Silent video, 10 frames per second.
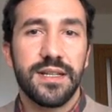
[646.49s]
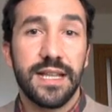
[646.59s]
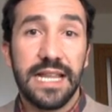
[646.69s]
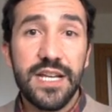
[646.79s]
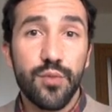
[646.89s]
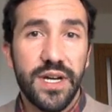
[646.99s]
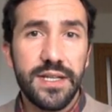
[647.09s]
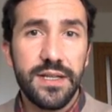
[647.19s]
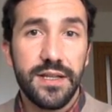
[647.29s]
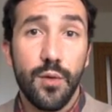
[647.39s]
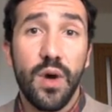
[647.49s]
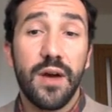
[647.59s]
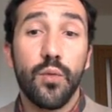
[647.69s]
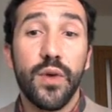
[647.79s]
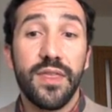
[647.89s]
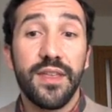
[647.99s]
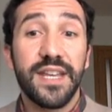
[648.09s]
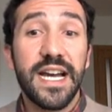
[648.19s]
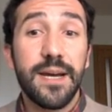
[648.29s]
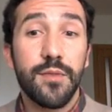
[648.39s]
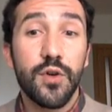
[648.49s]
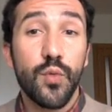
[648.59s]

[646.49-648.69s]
The last one, the one with a diamond,